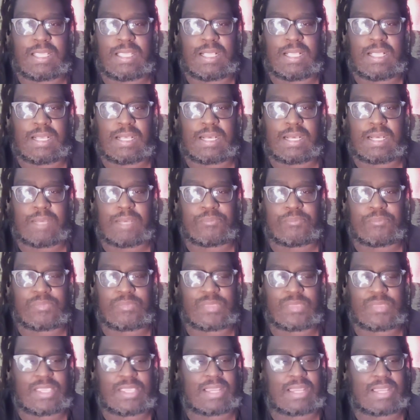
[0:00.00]
Um,
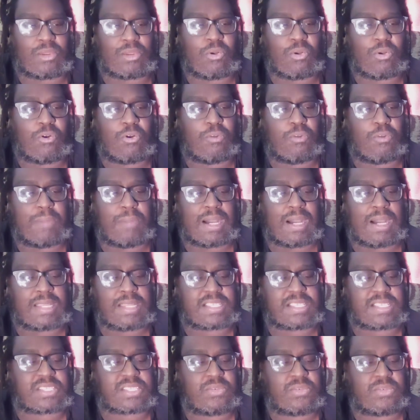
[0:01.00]
got the whole
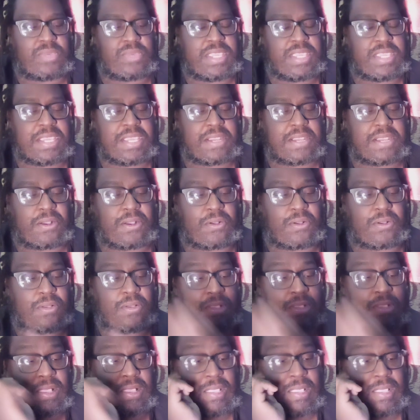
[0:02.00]
body suit here,
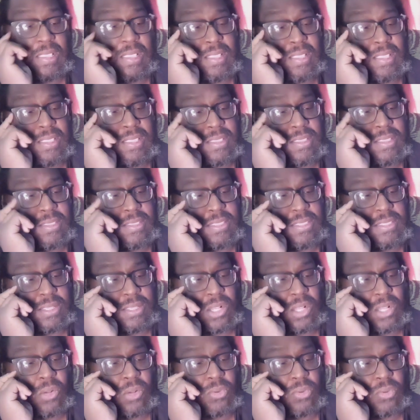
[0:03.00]

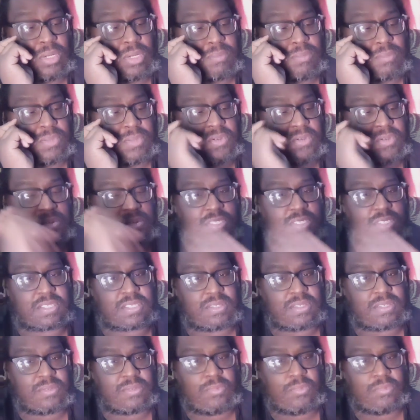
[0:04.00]
the golden
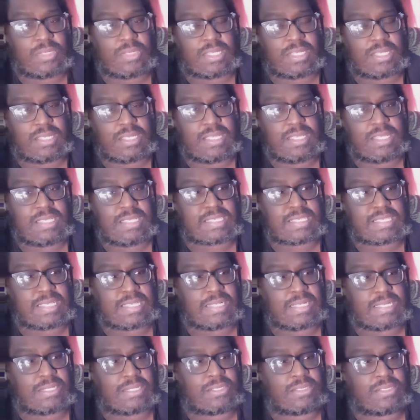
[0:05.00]
boots with the
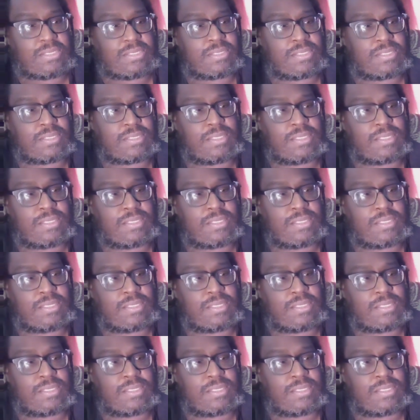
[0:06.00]
detail.